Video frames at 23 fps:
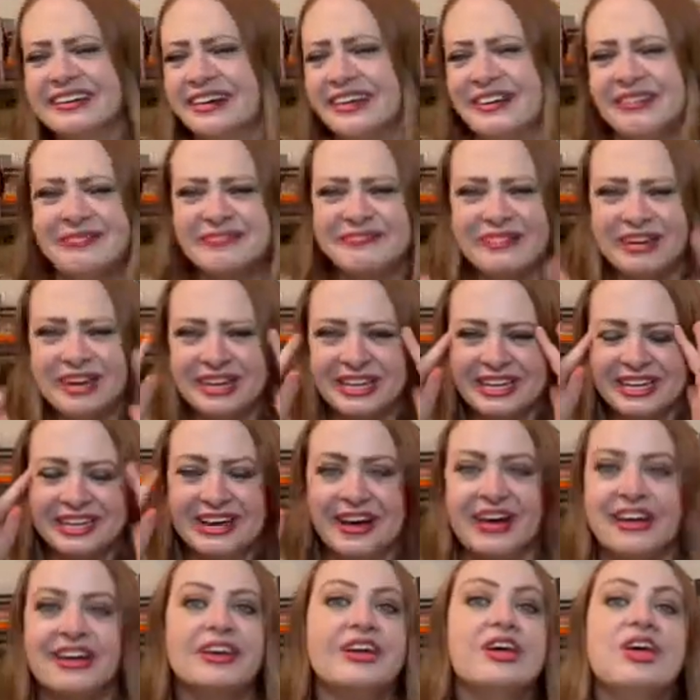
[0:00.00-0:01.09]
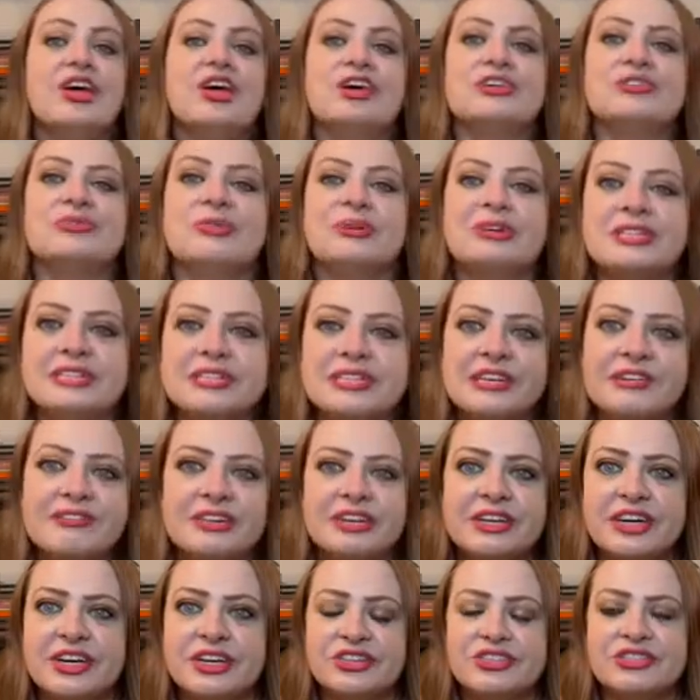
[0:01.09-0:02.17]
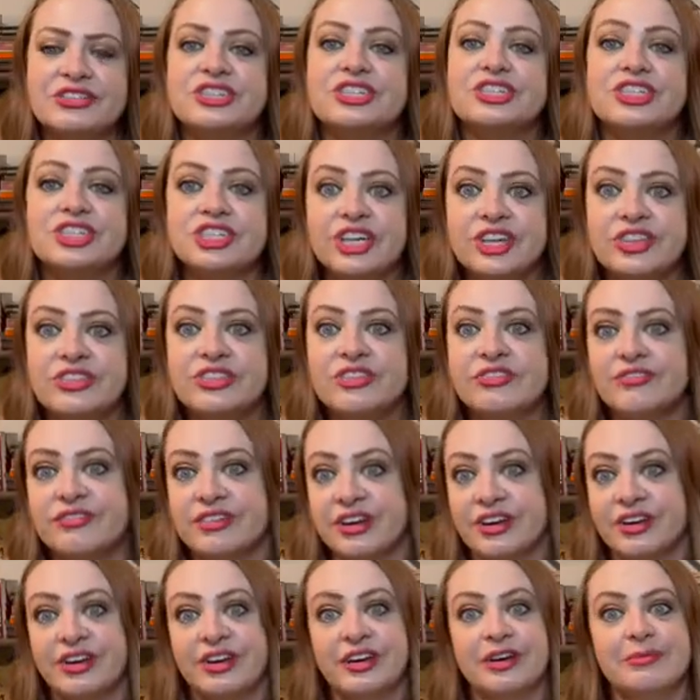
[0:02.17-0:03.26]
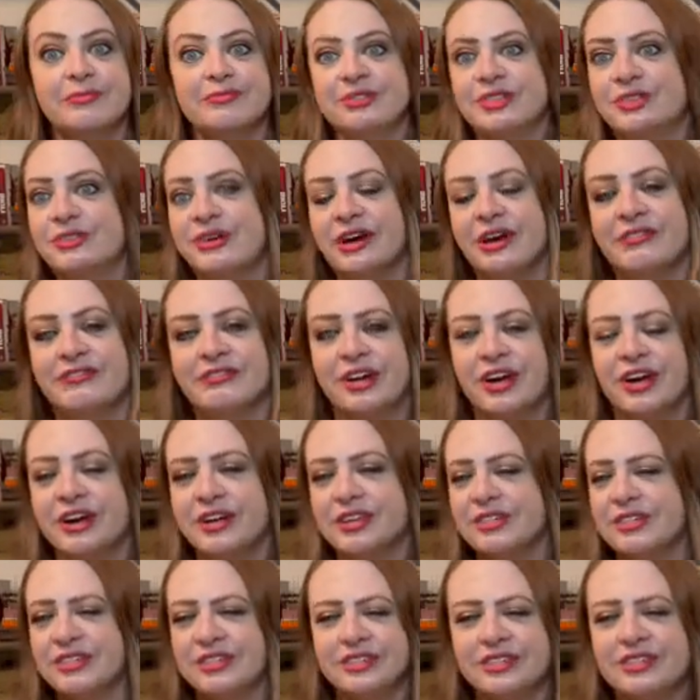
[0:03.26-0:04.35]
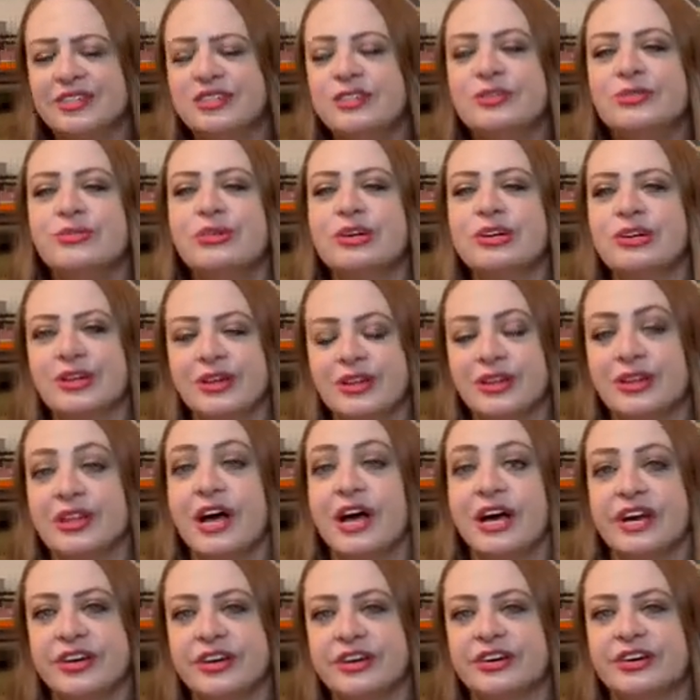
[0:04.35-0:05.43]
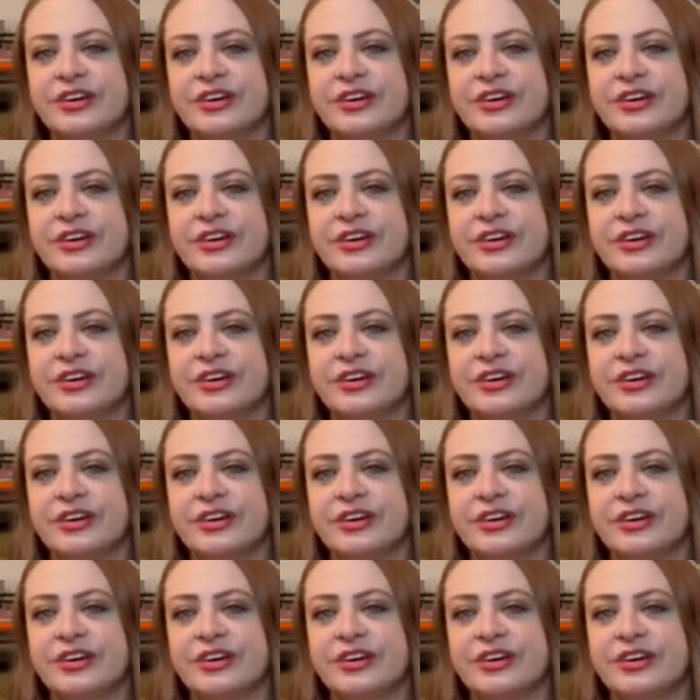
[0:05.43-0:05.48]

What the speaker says: Oh my God. 27 countries, shut the fuck up. You have not. You are a liar.